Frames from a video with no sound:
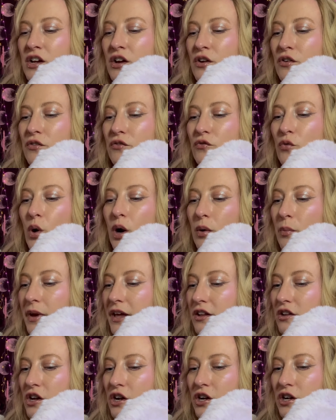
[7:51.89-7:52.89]

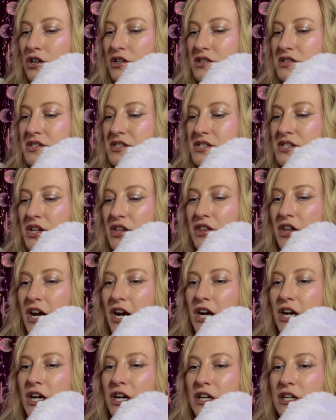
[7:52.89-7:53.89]
four-wheelers,
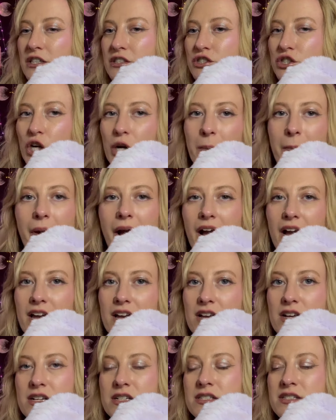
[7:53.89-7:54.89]
their dirt
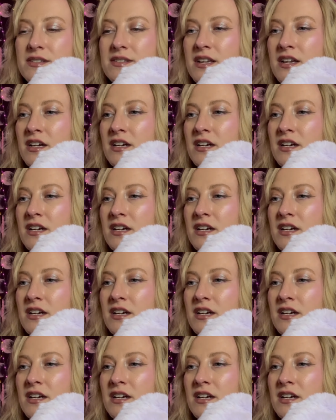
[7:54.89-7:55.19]
bikes,